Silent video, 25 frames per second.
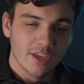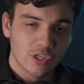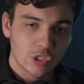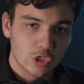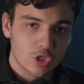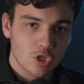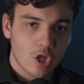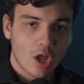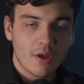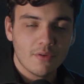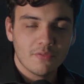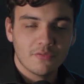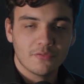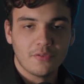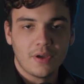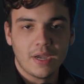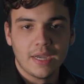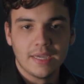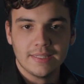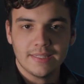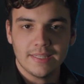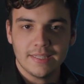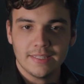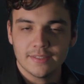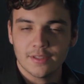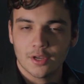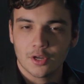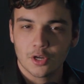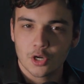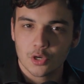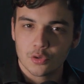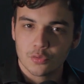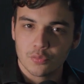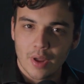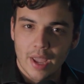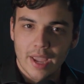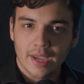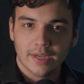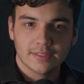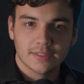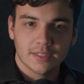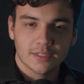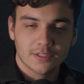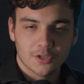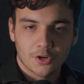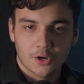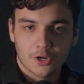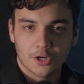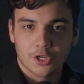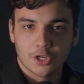is not finding the correct
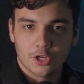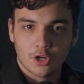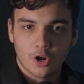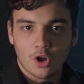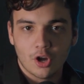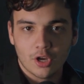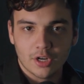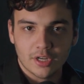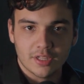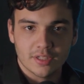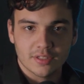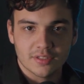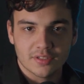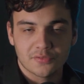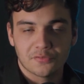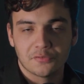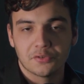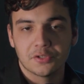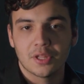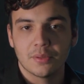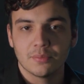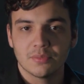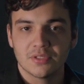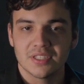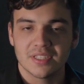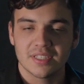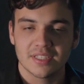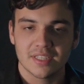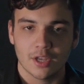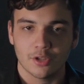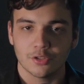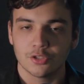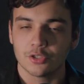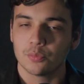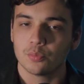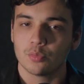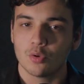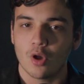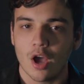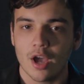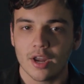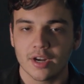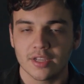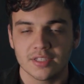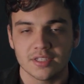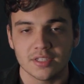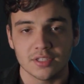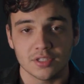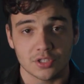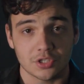target audience for them to sell their
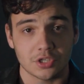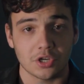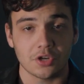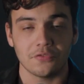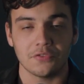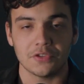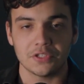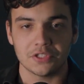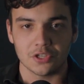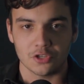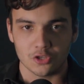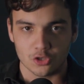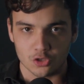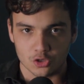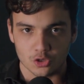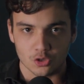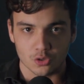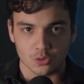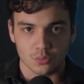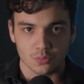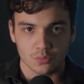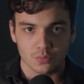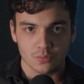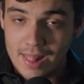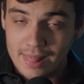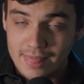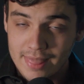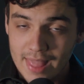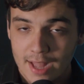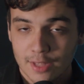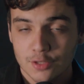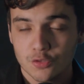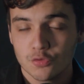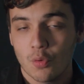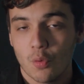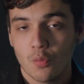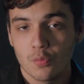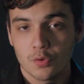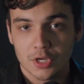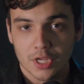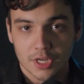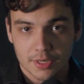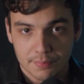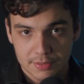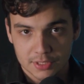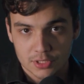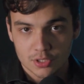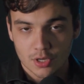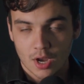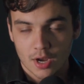products and services to. And that's what we're going
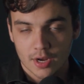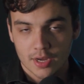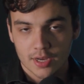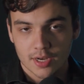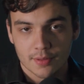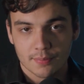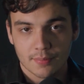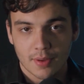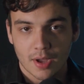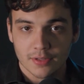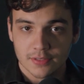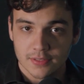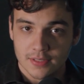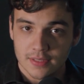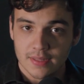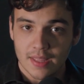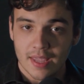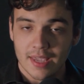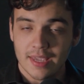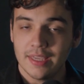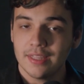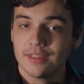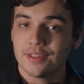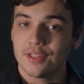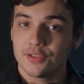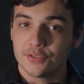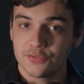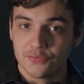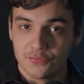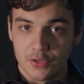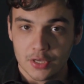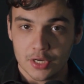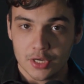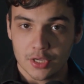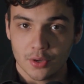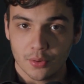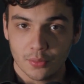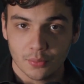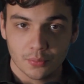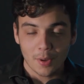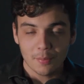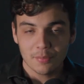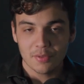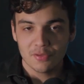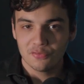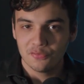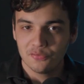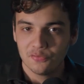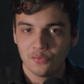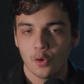to be talking about today in this video. But
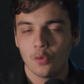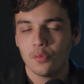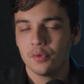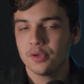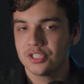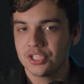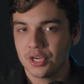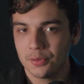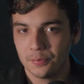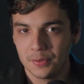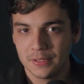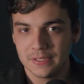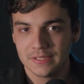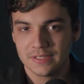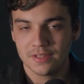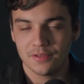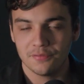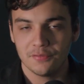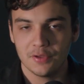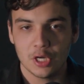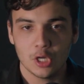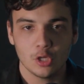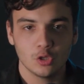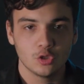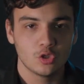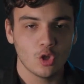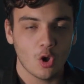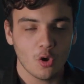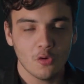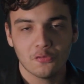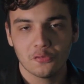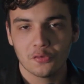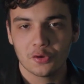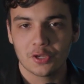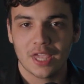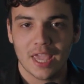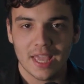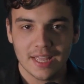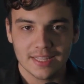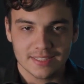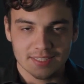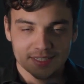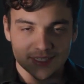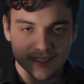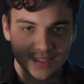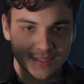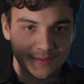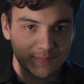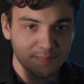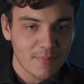before we jump into the video, don't forget
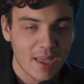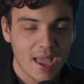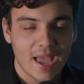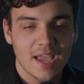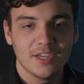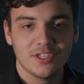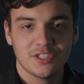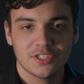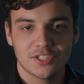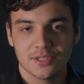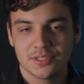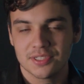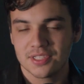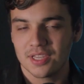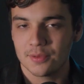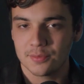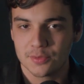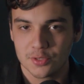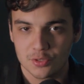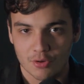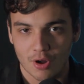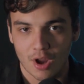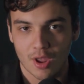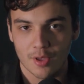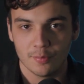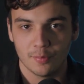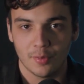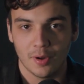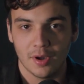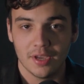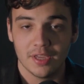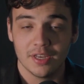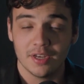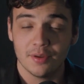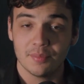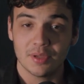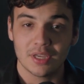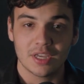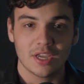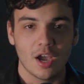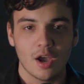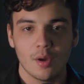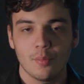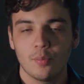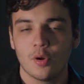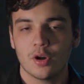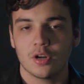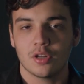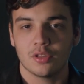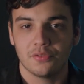to smash the subscribe button and
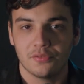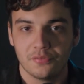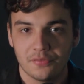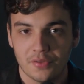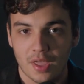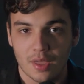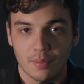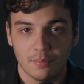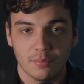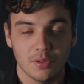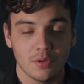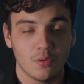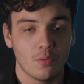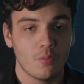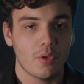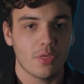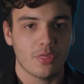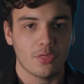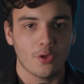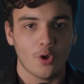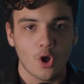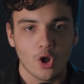become part of the family with